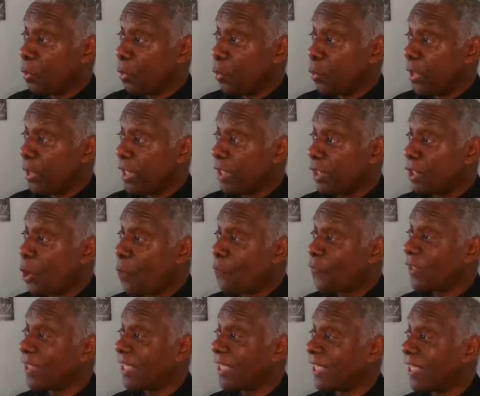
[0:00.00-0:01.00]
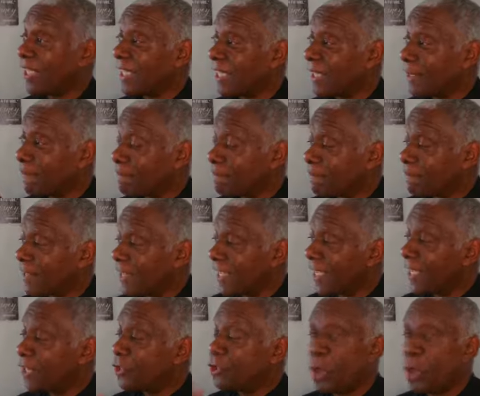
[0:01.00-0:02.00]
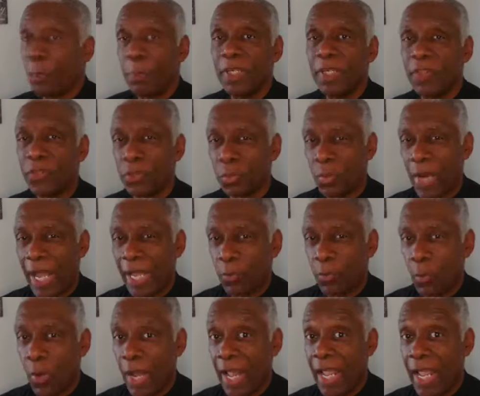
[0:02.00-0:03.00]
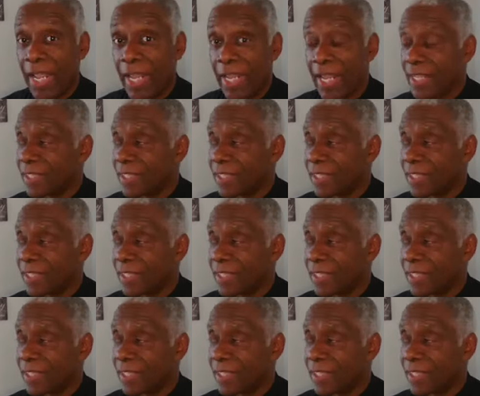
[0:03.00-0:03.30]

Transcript: we can hopefully interpret it the right way